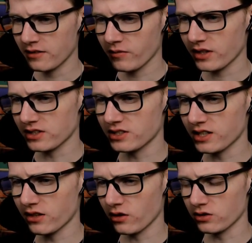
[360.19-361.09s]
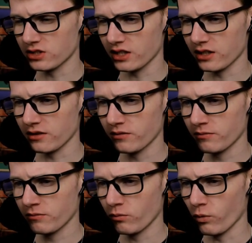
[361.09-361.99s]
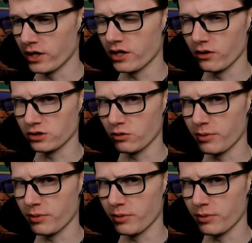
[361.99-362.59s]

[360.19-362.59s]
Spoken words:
because they said those windows would